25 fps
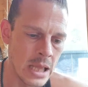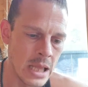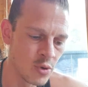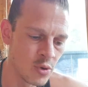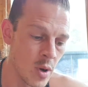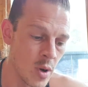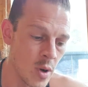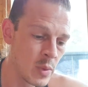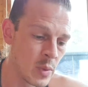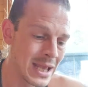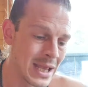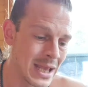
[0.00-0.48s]
but
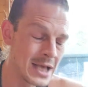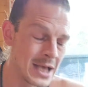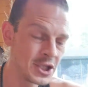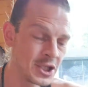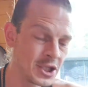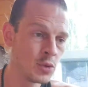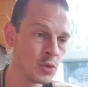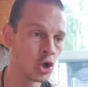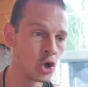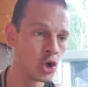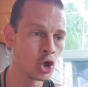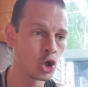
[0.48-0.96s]
when we get
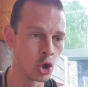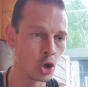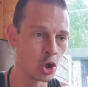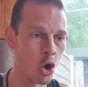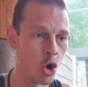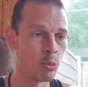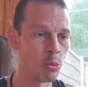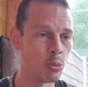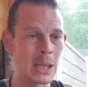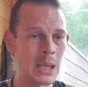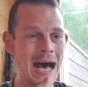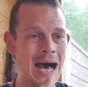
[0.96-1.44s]
to a
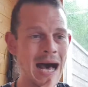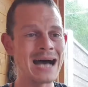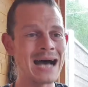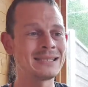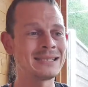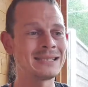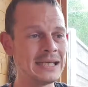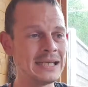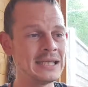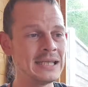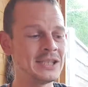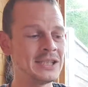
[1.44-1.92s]
global
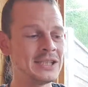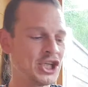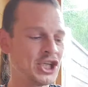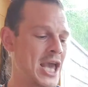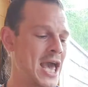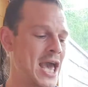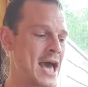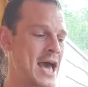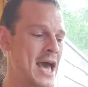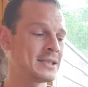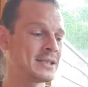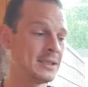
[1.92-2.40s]

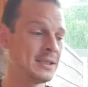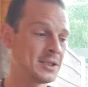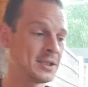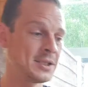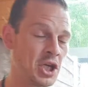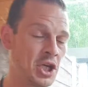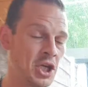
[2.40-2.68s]
rtgs it's going